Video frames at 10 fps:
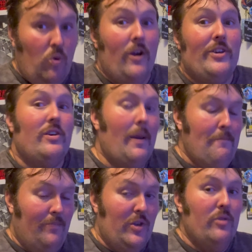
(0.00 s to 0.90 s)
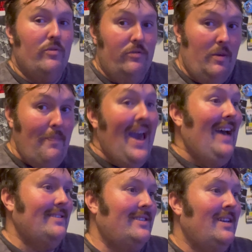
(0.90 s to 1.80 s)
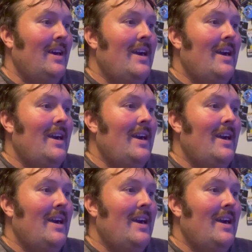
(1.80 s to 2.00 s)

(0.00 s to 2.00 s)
where you can do the best.